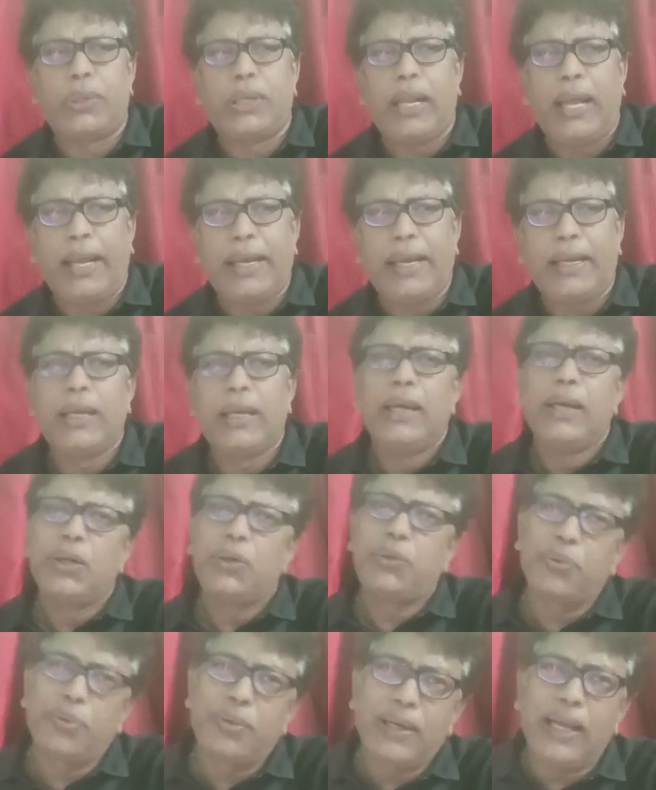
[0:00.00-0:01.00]
Like
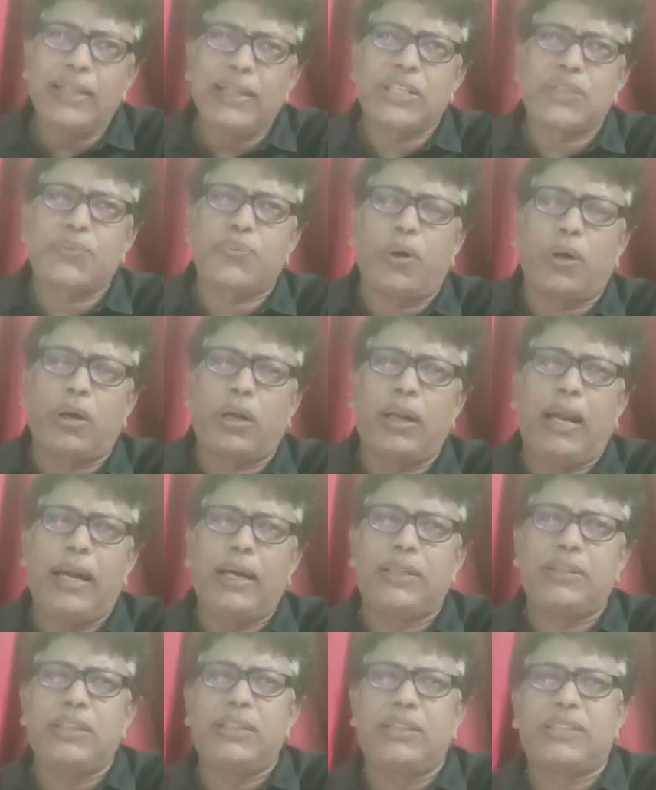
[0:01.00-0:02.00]
today's
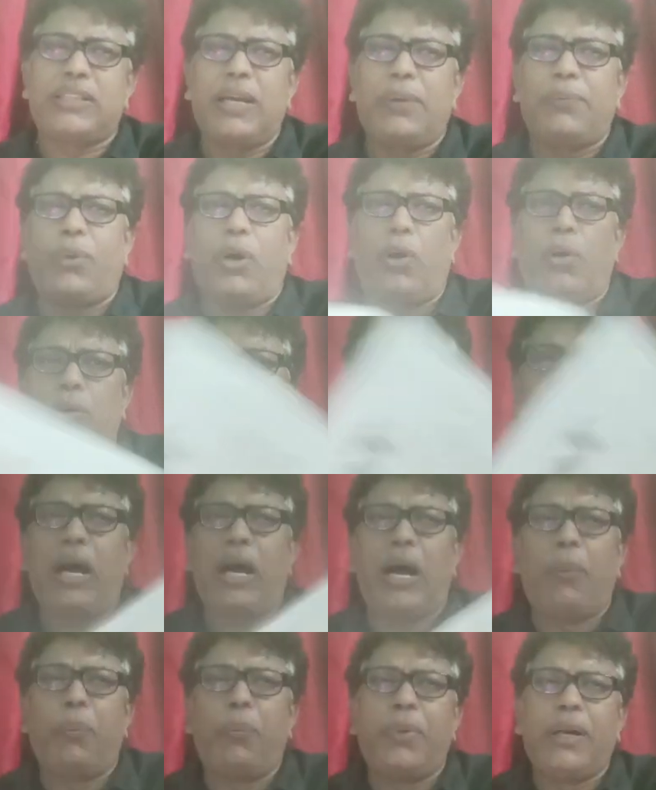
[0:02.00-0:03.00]
spotlights, it's about the
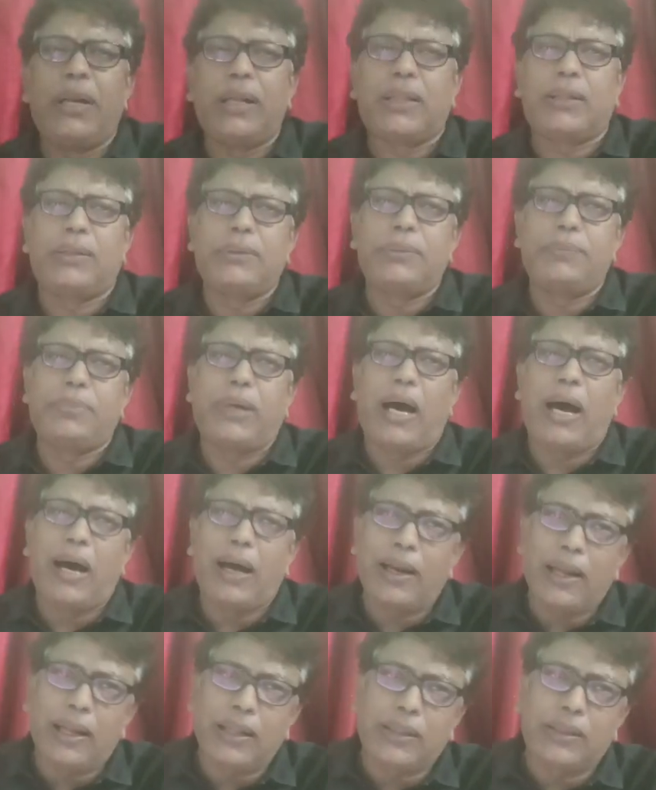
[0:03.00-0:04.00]
Amrit
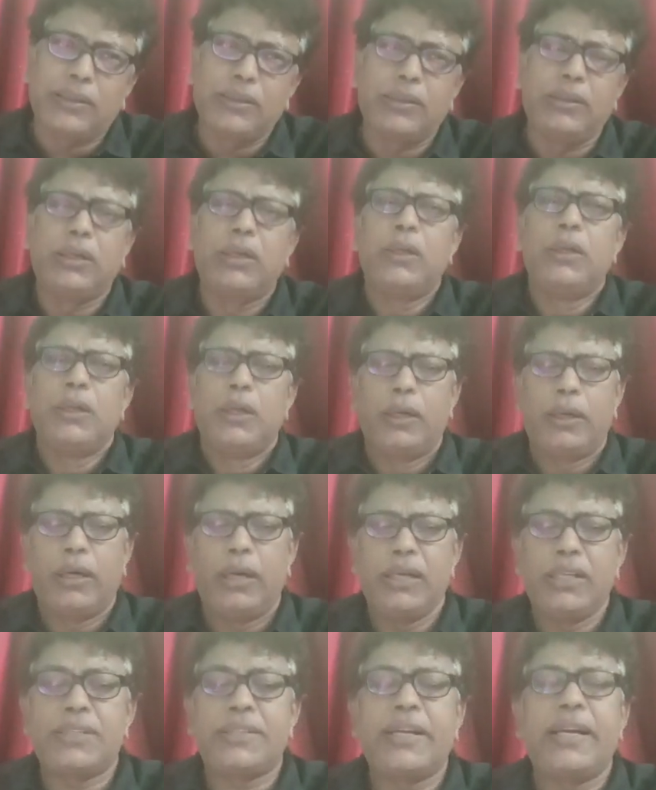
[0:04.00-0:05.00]

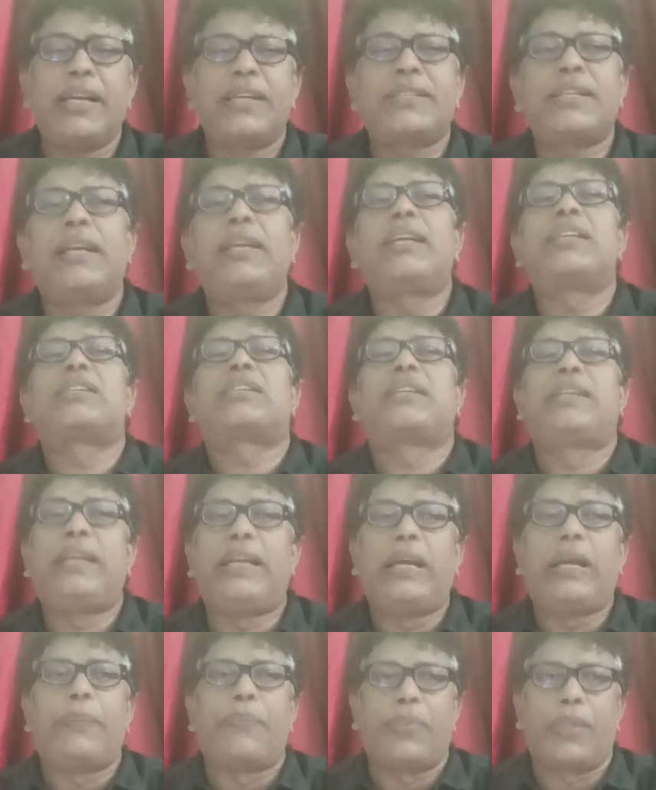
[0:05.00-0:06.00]
Bharat station
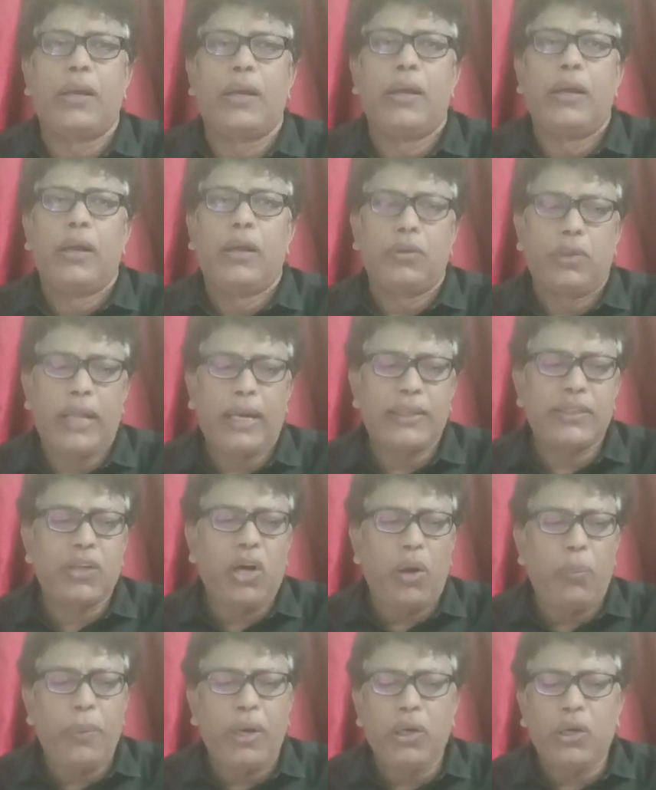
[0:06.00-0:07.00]
scheme that
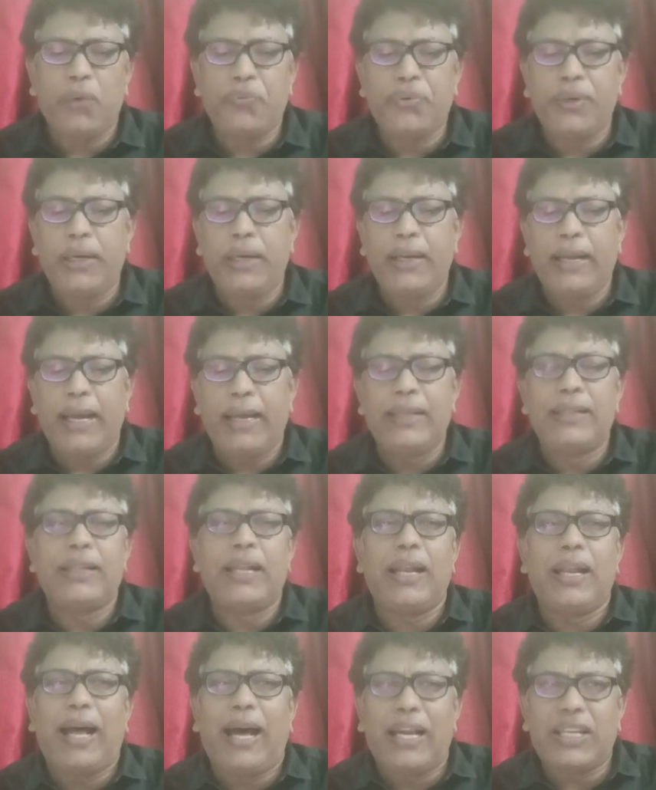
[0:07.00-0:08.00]
government of India in the
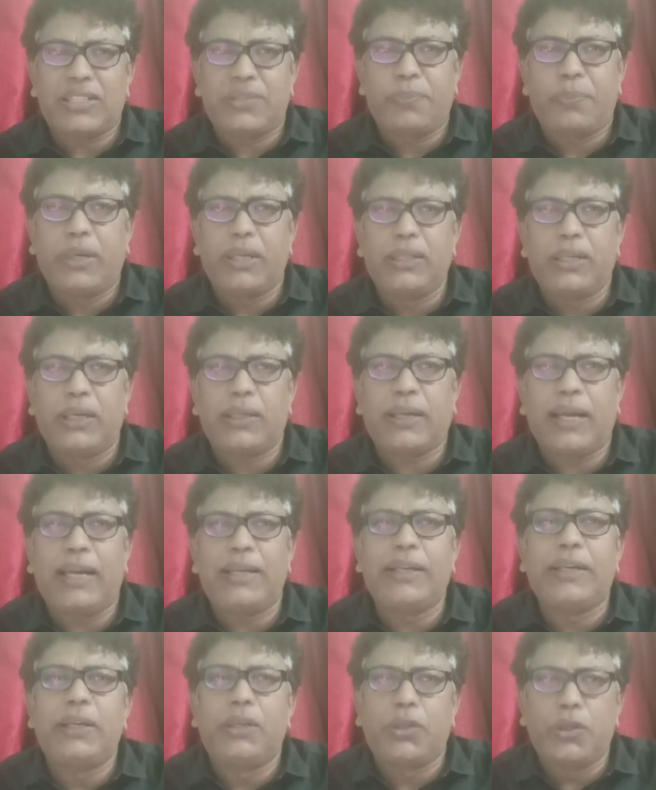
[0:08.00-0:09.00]
last budget
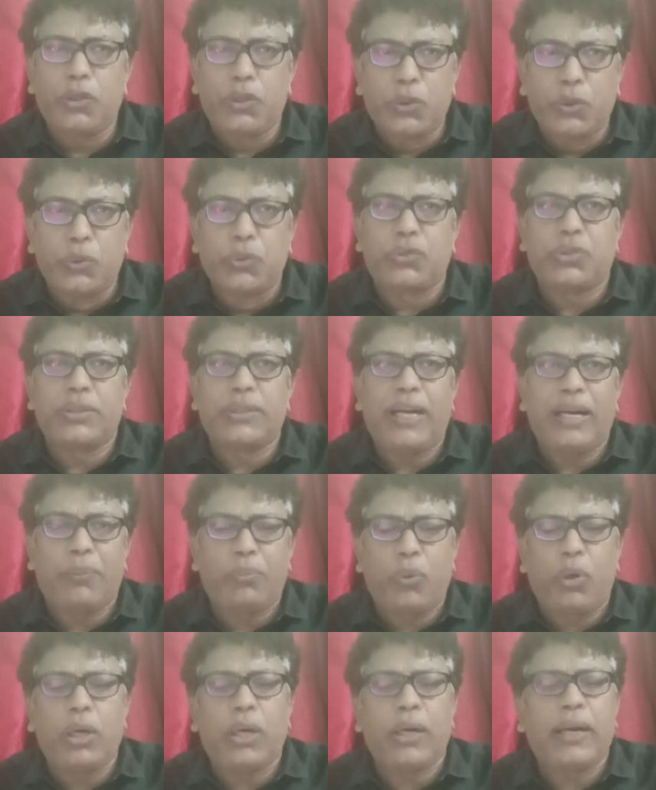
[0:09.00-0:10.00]
had introduced, that
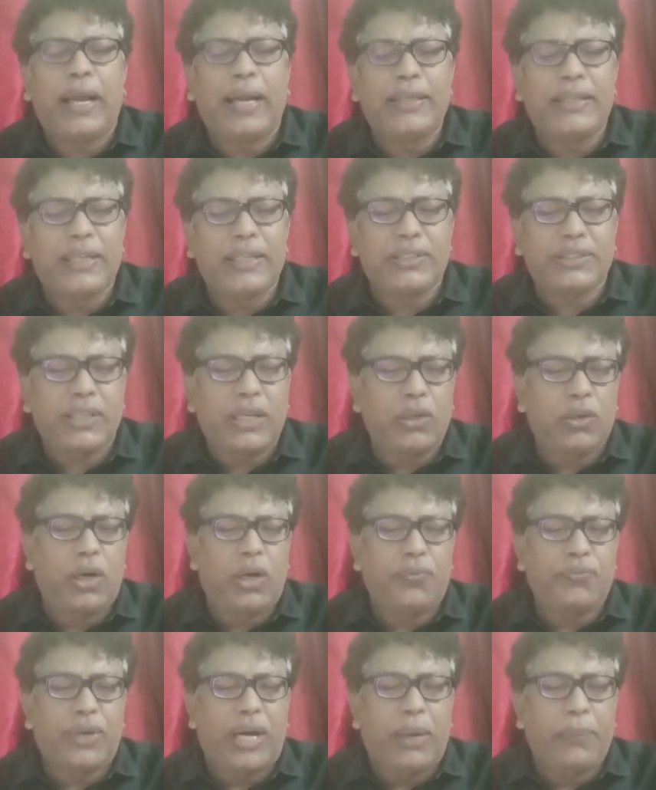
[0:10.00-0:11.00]
modernization
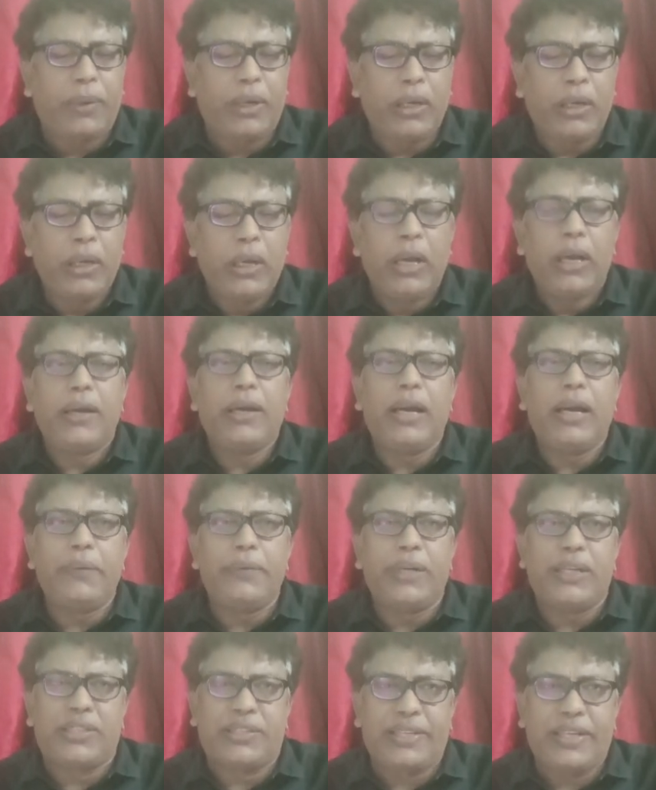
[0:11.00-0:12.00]
of our
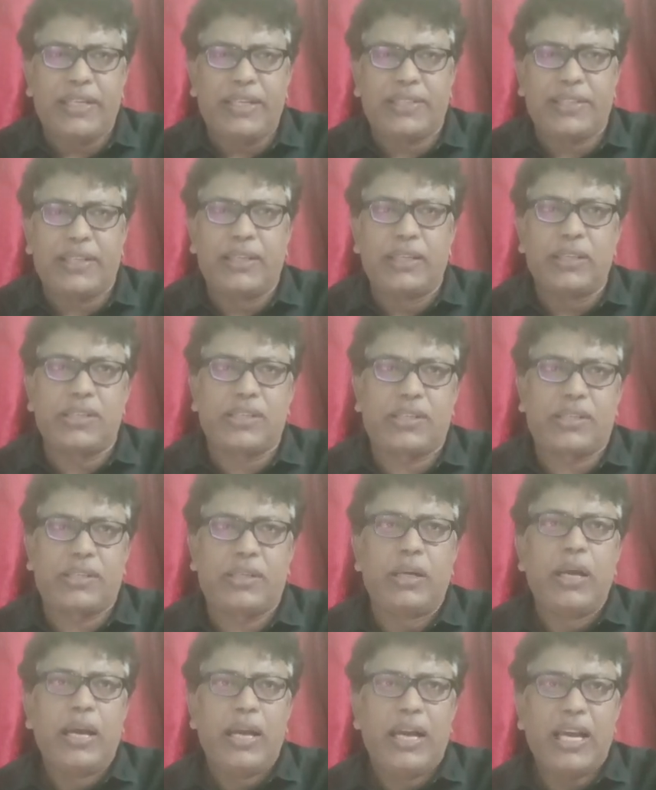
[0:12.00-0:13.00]
railway stations,
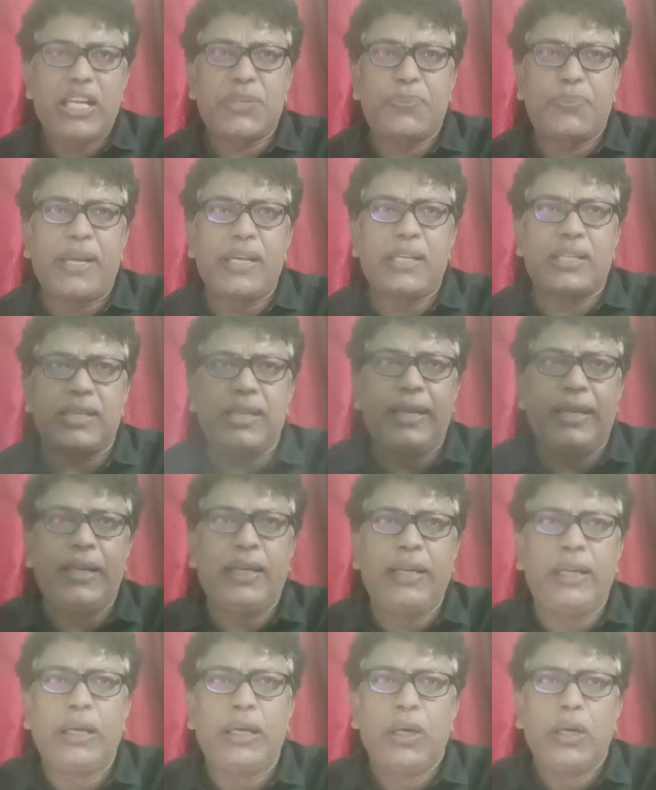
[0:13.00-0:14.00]

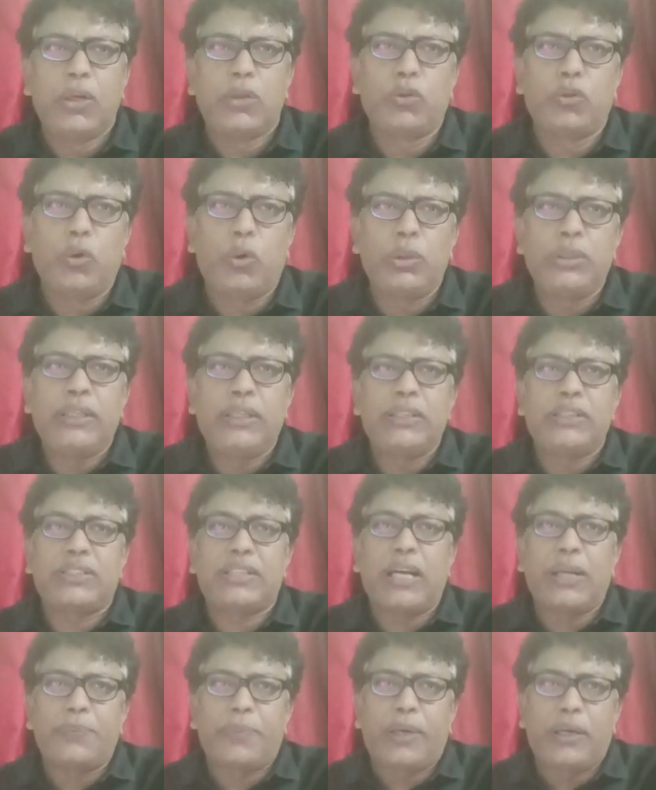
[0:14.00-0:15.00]
especially those in
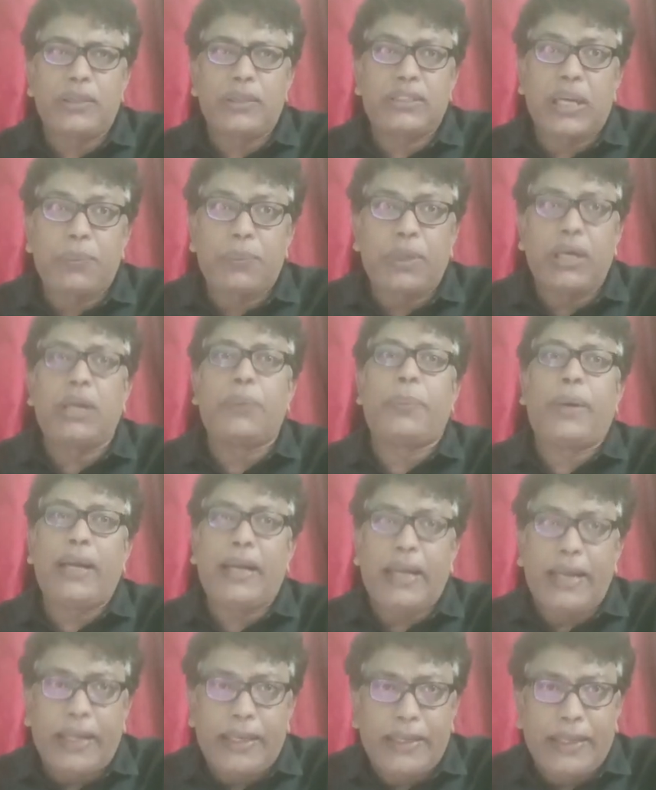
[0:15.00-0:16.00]
suburban
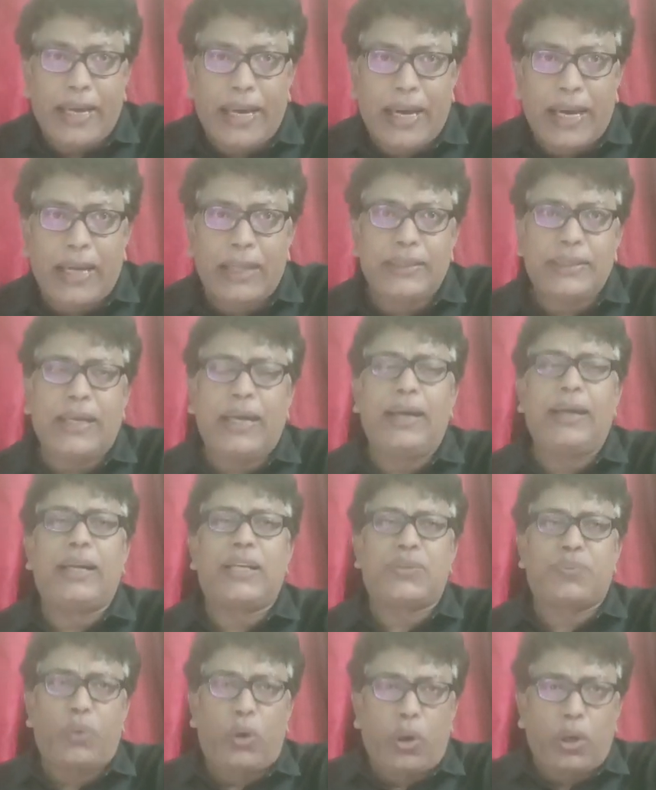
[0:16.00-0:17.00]
areas and
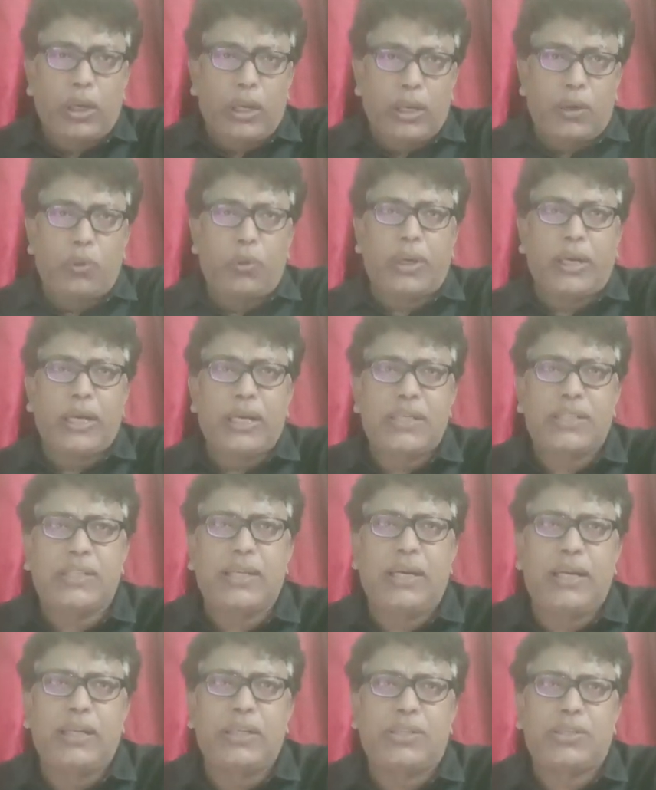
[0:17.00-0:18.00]
smaller
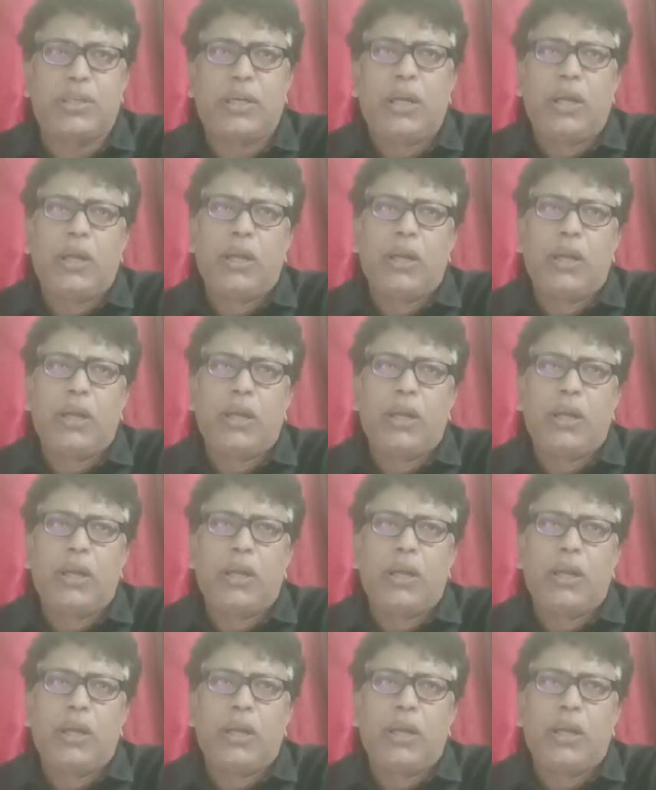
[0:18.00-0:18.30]
locations.